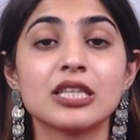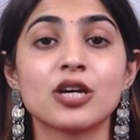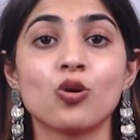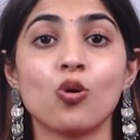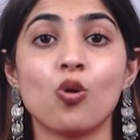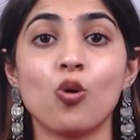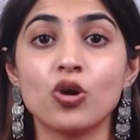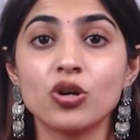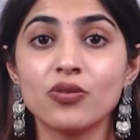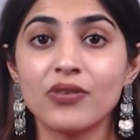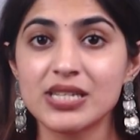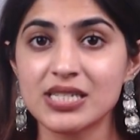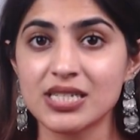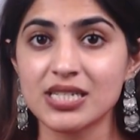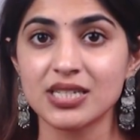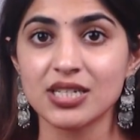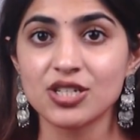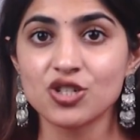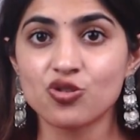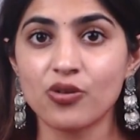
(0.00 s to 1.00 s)
their own
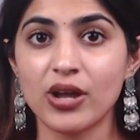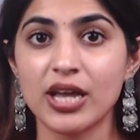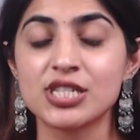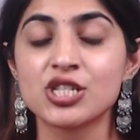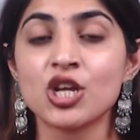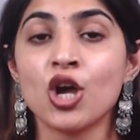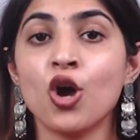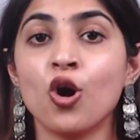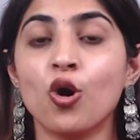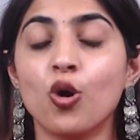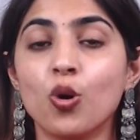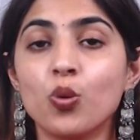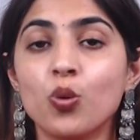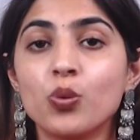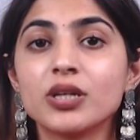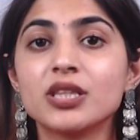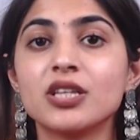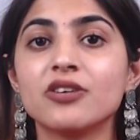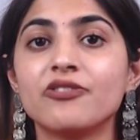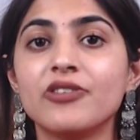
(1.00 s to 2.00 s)
vested interest
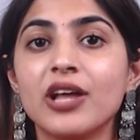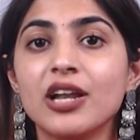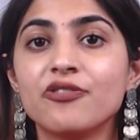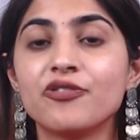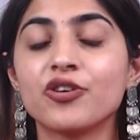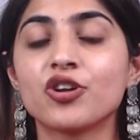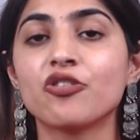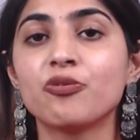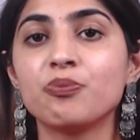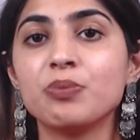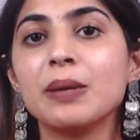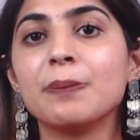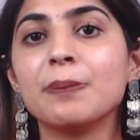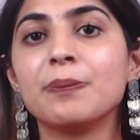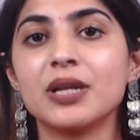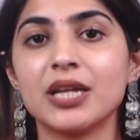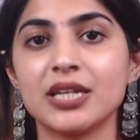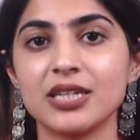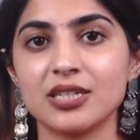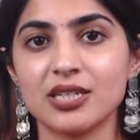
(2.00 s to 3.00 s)
over the welfare of
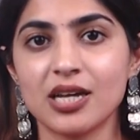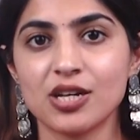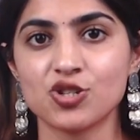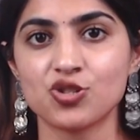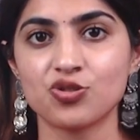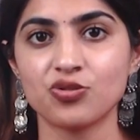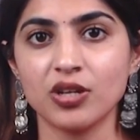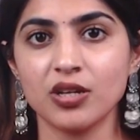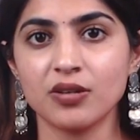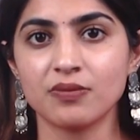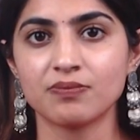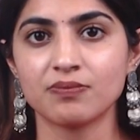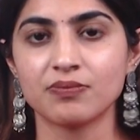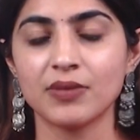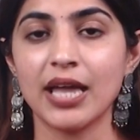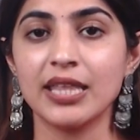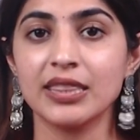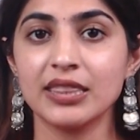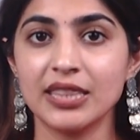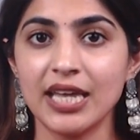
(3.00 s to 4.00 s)
people and industry.
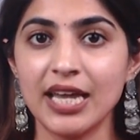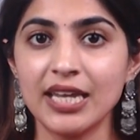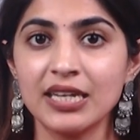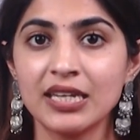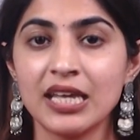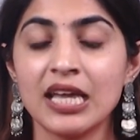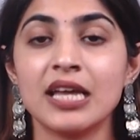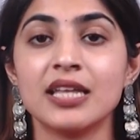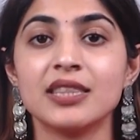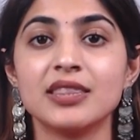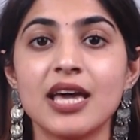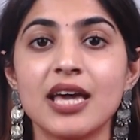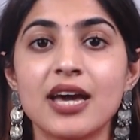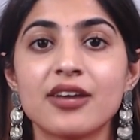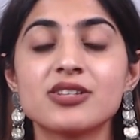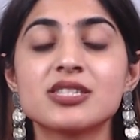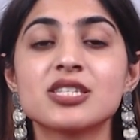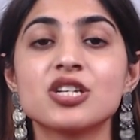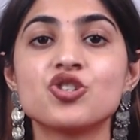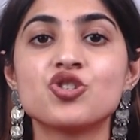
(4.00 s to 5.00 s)
And then there
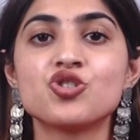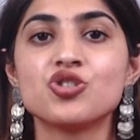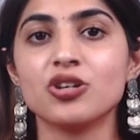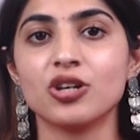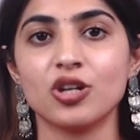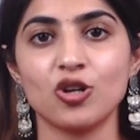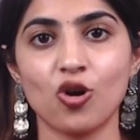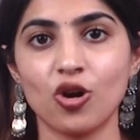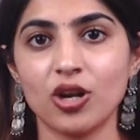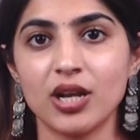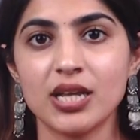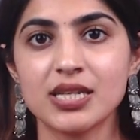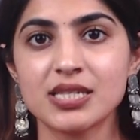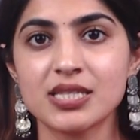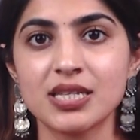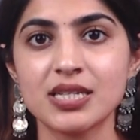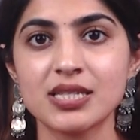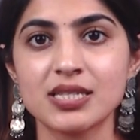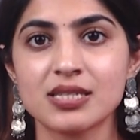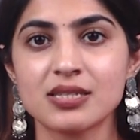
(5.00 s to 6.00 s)
is sheer
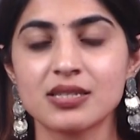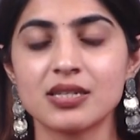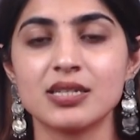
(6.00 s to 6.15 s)
lawlessness.